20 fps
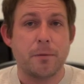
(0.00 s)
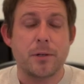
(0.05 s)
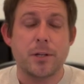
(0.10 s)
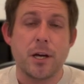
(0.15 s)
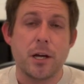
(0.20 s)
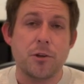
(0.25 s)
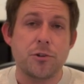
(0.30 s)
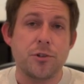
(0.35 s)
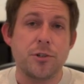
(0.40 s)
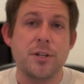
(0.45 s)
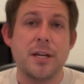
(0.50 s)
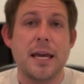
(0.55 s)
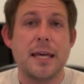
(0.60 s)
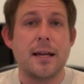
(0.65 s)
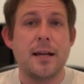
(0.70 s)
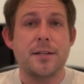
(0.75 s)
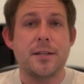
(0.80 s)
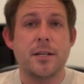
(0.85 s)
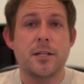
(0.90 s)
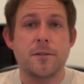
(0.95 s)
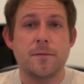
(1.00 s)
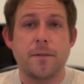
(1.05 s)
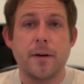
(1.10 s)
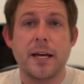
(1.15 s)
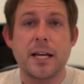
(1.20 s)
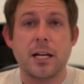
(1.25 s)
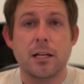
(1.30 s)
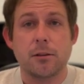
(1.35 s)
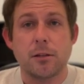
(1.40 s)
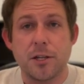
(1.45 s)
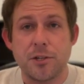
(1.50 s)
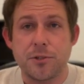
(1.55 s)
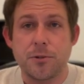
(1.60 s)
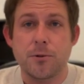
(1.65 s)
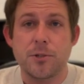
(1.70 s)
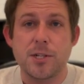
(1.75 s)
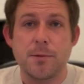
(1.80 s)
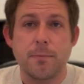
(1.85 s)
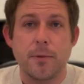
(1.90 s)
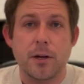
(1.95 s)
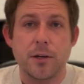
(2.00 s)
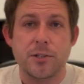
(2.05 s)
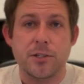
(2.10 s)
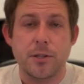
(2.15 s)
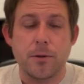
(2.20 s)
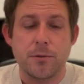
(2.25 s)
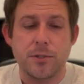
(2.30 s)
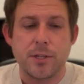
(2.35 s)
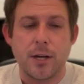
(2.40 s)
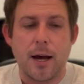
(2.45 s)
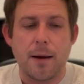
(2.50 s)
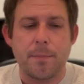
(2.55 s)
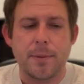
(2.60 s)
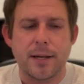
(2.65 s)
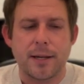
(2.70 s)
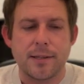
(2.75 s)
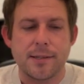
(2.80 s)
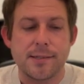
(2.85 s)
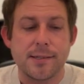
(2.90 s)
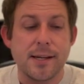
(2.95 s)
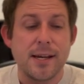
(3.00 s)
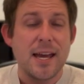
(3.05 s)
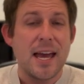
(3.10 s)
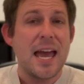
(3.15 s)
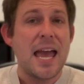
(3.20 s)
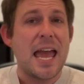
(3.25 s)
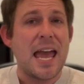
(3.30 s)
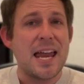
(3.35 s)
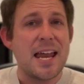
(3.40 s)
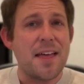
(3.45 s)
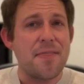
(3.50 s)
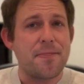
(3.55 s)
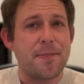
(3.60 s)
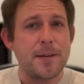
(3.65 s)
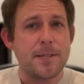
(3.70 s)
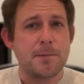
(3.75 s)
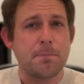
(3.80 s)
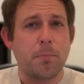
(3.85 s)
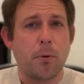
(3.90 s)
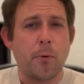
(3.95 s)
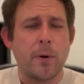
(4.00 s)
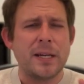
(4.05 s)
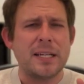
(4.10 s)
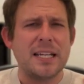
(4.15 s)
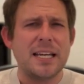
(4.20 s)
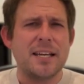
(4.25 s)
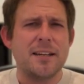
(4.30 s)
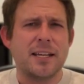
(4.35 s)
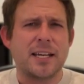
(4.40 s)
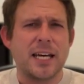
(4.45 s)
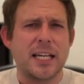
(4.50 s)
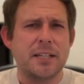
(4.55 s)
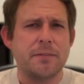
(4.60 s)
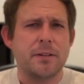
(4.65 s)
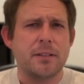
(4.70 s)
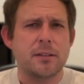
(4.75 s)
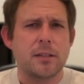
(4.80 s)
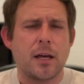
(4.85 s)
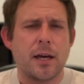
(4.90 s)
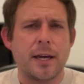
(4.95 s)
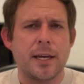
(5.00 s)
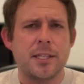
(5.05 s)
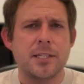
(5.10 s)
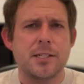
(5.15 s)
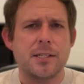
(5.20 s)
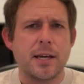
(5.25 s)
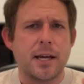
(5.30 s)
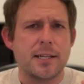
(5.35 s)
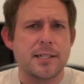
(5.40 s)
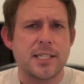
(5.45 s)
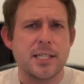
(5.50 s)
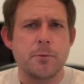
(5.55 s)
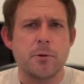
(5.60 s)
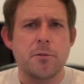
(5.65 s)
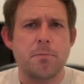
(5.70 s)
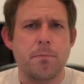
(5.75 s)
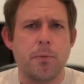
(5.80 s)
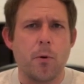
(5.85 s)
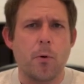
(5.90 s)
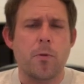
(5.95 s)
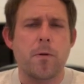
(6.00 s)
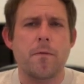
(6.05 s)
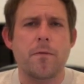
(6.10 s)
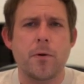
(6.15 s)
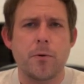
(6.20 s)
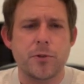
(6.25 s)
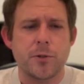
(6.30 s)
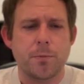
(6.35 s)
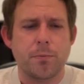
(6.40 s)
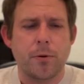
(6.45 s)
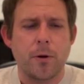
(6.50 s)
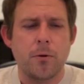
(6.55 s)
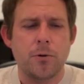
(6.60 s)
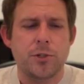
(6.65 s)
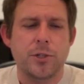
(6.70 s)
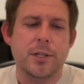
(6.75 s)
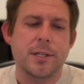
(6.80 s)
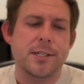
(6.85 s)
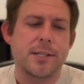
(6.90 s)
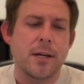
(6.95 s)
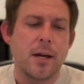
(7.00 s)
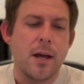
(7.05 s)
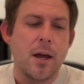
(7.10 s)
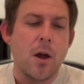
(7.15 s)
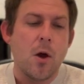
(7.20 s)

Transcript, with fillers: reduction and identify clusters amongst those topics. And at this point, it kind of aligns nicely with both of those approaches.